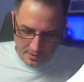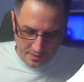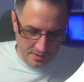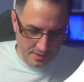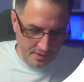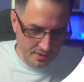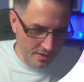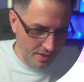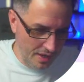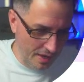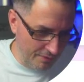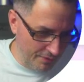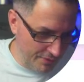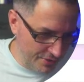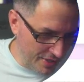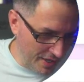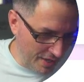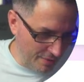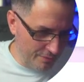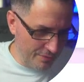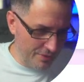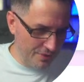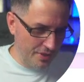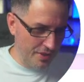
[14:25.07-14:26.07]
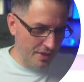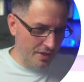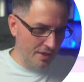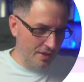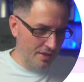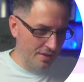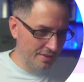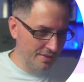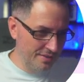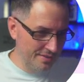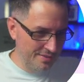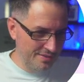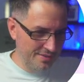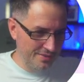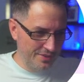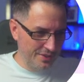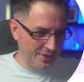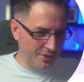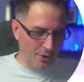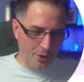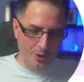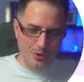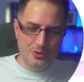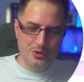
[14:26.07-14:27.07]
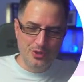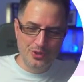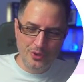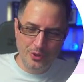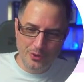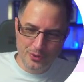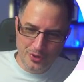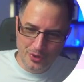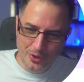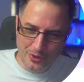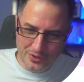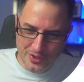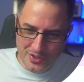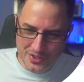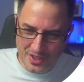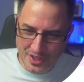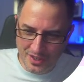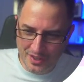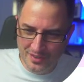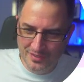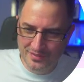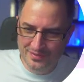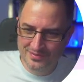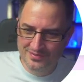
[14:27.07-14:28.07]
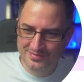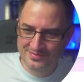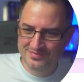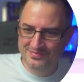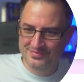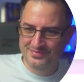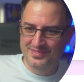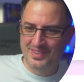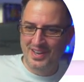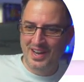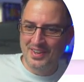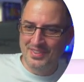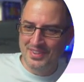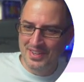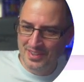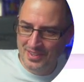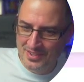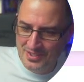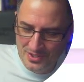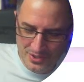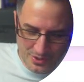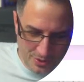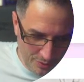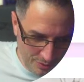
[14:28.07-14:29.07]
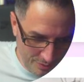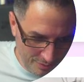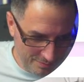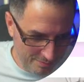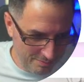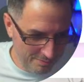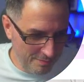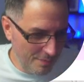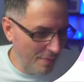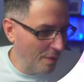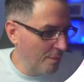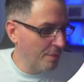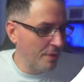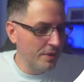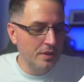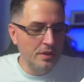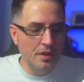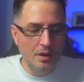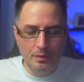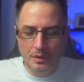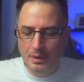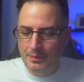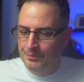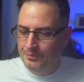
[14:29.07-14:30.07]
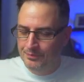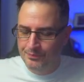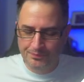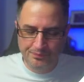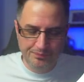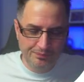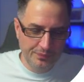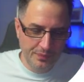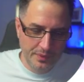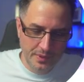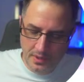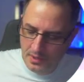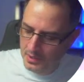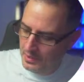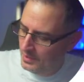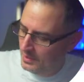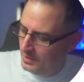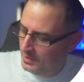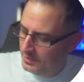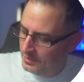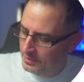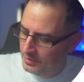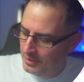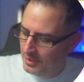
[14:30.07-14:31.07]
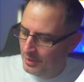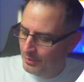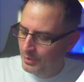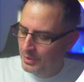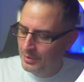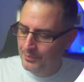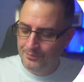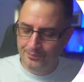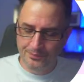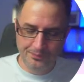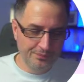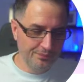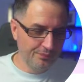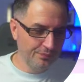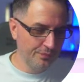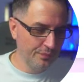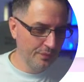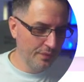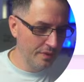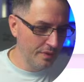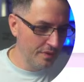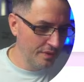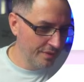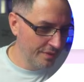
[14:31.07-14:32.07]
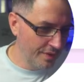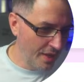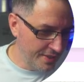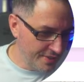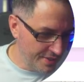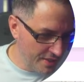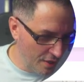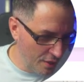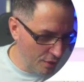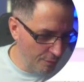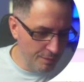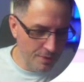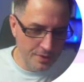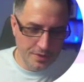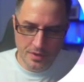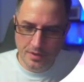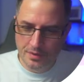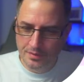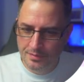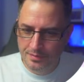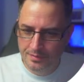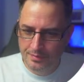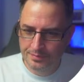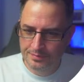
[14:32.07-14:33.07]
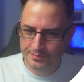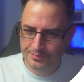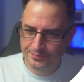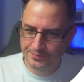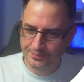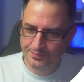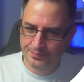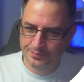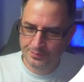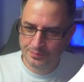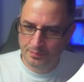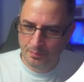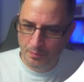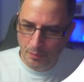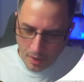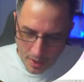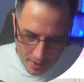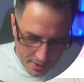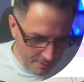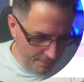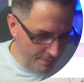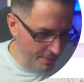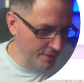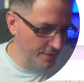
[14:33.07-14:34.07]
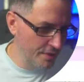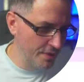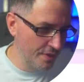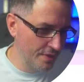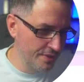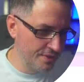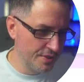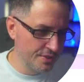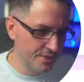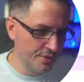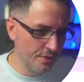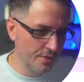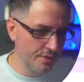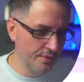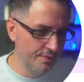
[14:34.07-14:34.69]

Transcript: have a chat with the coach who told you not to sell it. I think this is cool. But you know what? That's their opinion. My opinion is it's good.